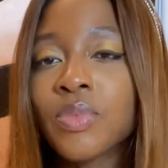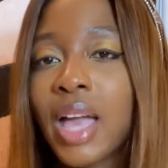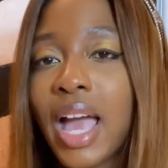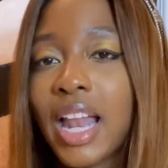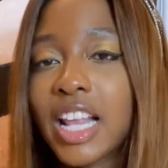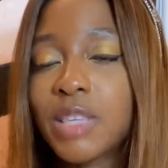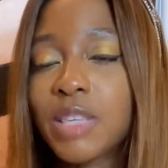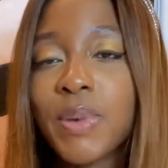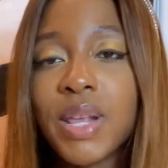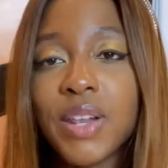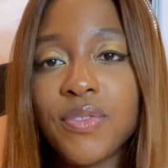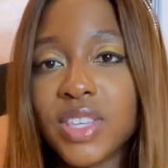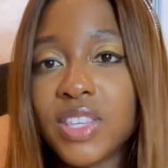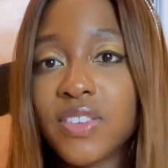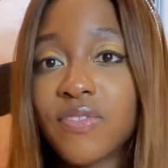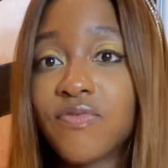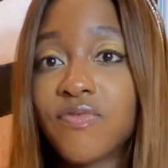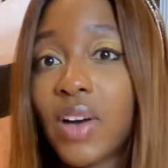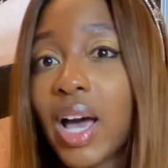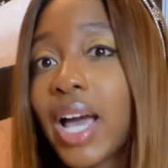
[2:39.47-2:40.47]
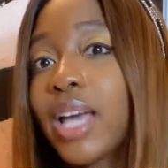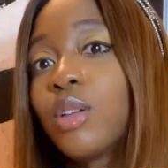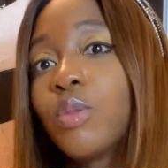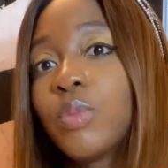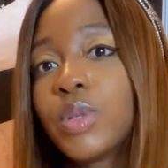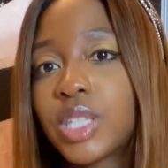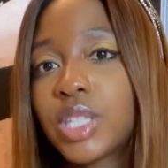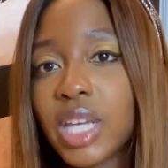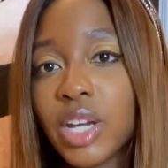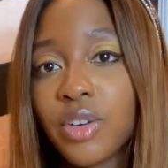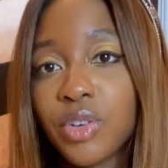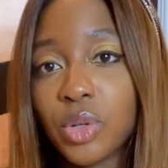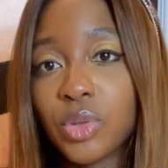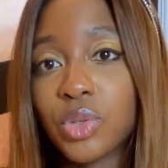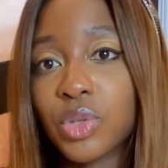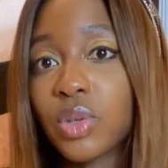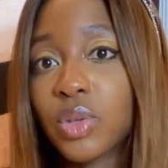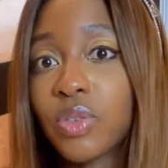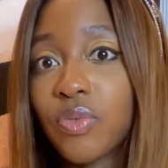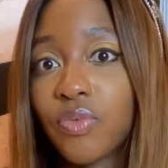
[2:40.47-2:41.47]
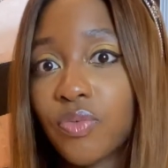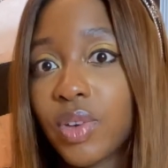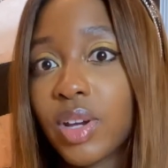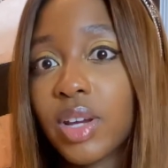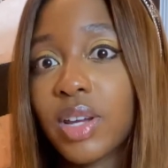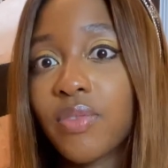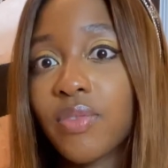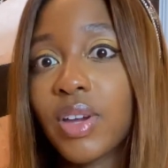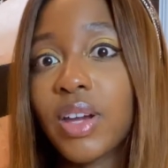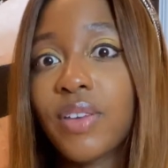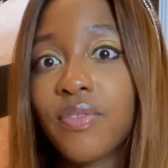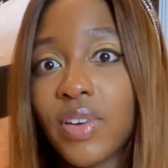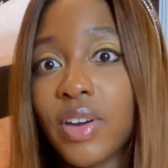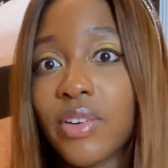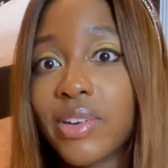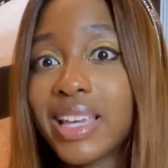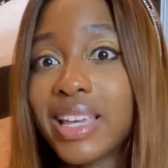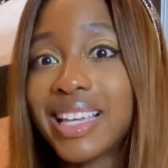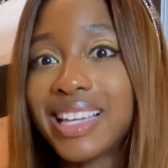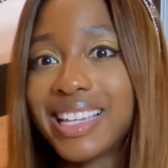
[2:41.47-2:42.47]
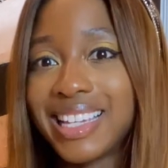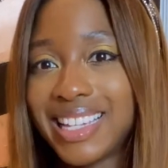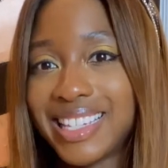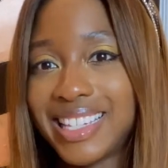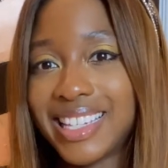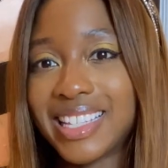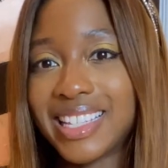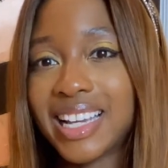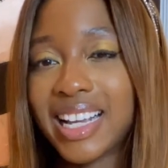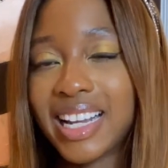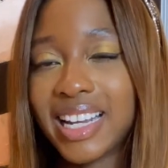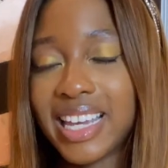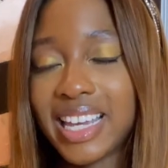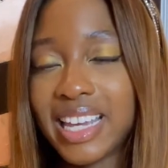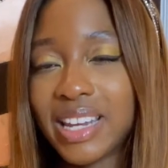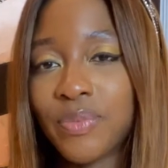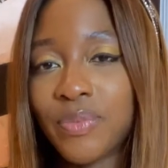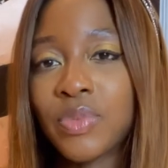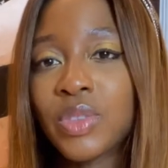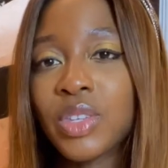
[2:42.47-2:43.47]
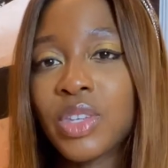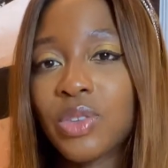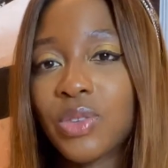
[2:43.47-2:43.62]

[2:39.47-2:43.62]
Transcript: And it's made of this vinyl material, so it's very, very, very easy to clean.